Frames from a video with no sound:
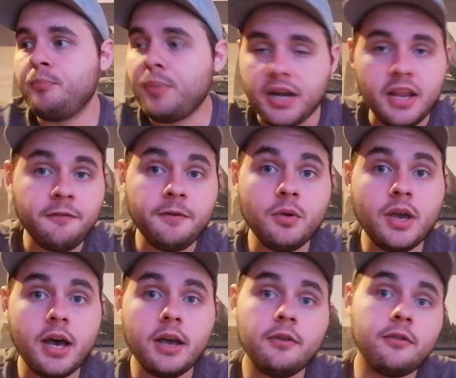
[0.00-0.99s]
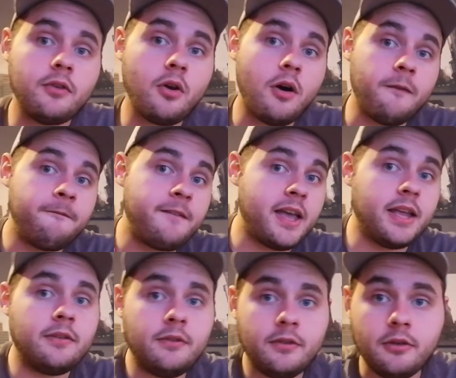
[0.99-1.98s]
But if you guys are
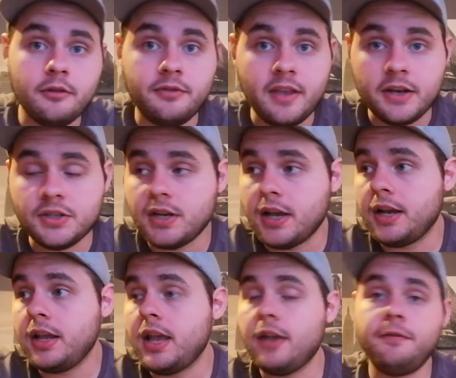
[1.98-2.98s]
fans of Zack Snyder,